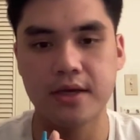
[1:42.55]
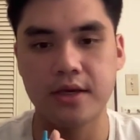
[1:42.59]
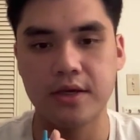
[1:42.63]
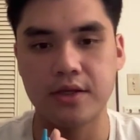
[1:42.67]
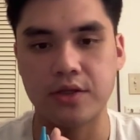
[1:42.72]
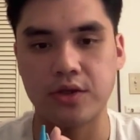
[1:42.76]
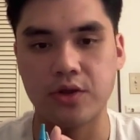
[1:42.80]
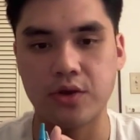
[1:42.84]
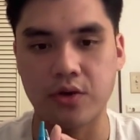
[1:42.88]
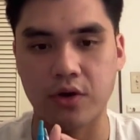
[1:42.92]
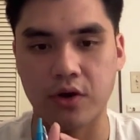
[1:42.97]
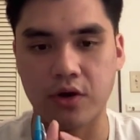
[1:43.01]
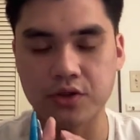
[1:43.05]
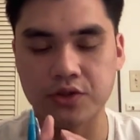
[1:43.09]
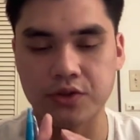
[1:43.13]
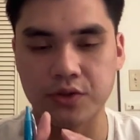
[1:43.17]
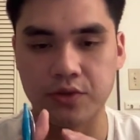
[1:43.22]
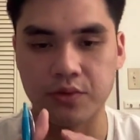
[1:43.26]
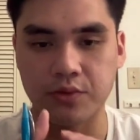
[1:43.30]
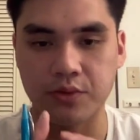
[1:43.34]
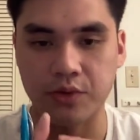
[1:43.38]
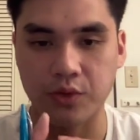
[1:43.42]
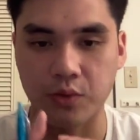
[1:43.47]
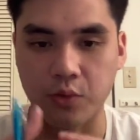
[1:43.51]
You
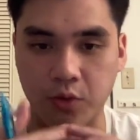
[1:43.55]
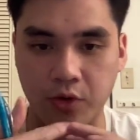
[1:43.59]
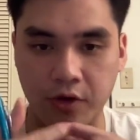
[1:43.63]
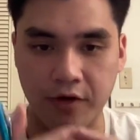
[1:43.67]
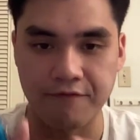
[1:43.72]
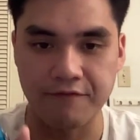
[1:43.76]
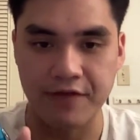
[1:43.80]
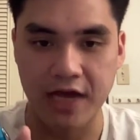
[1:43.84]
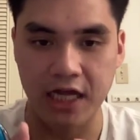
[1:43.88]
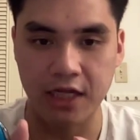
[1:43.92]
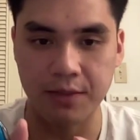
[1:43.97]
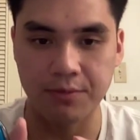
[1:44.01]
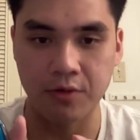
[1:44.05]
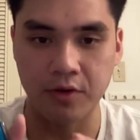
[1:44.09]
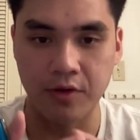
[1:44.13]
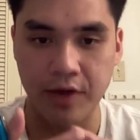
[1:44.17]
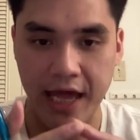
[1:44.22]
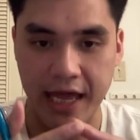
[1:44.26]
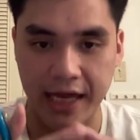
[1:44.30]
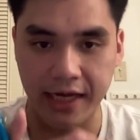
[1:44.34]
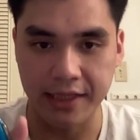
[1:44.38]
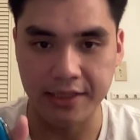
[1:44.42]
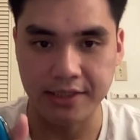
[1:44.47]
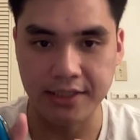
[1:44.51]
also were available
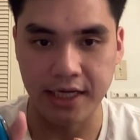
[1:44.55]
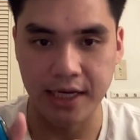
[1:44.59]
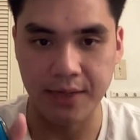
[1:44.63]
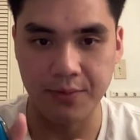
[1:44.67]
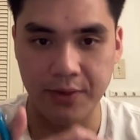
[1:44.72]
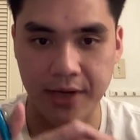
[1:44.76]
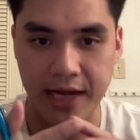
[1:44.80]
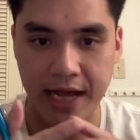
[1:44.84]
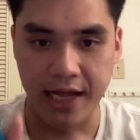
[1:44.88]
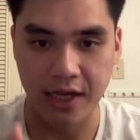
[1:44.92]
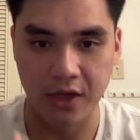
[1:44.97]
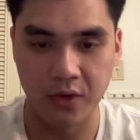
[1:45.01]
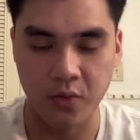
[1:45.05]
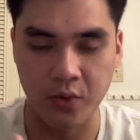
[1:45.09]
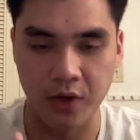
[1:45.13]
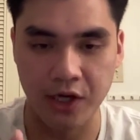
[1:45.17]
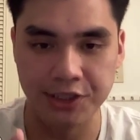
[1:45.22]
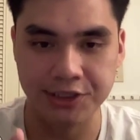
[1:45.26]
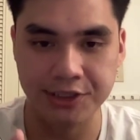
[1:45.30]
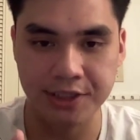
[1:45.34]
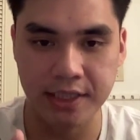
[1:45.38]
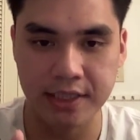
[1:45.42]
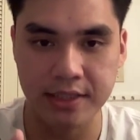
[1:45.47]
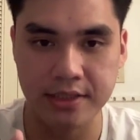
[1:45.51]
anytime when I had
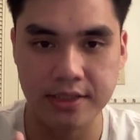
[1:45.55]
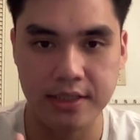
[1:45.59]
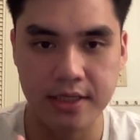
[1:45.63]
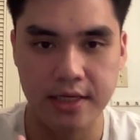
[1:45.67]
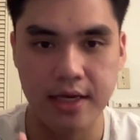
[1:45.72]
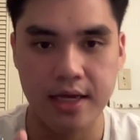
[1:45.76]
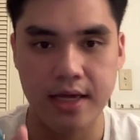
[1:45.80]
questions,